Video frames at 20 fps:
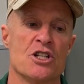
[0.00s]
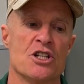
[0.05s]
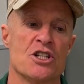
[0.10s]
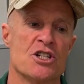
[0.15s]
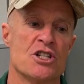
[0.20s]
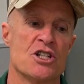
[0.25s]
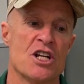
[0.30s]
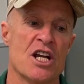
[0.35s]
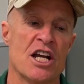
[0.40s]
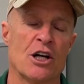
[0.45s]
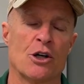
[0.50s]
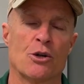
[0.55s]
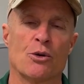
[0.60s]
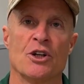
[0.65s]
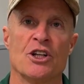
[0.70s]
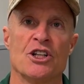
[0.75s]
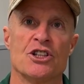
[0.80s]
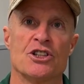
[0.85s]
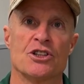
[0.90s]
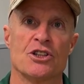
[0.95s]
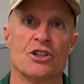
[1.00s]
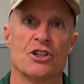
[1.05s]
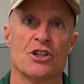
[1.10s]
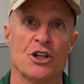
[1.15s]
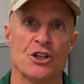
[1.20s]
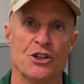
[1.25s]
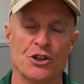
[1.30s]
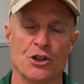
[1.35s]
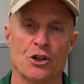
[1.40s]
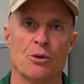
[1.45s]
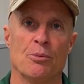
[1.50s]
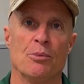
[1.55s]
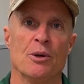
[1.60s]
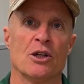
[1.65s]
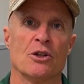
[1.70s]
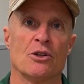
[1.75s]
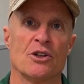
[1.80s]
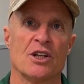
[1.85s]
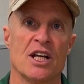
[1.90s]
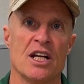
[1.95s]
it's increased the
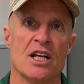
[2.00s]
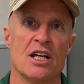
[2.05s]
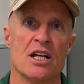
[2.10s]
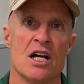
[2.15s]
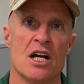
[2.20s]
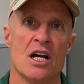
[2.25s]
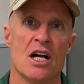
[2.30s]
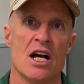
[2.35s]
durability